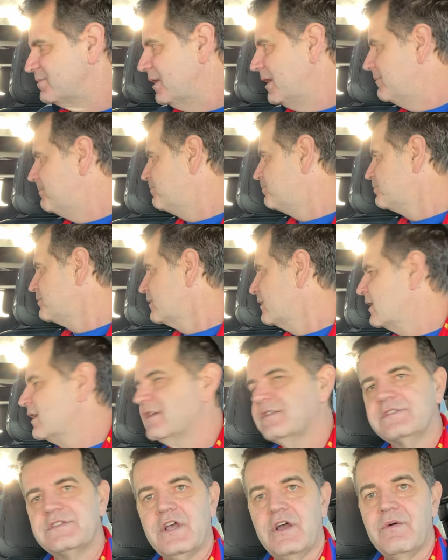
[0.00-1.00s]
But
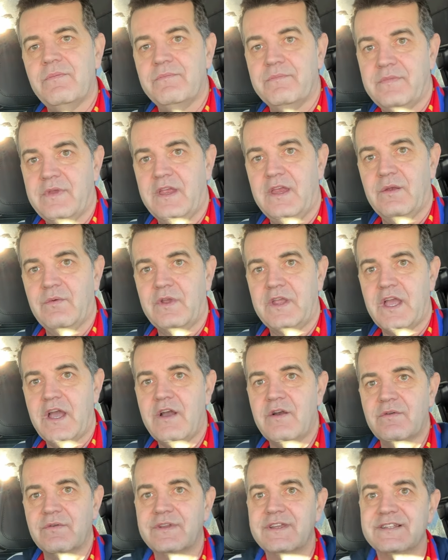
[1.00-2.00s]
so here we
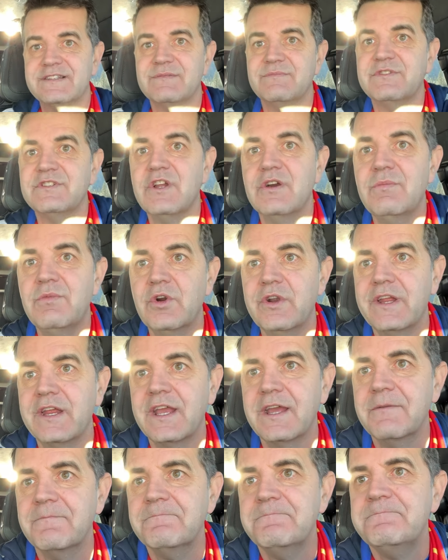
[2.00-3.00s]
go, get some snowboarding
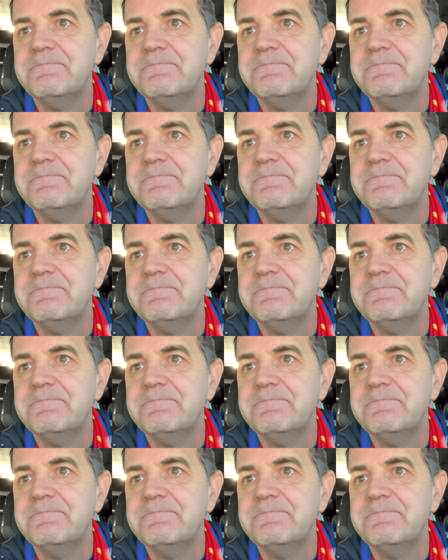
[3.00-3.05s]
in.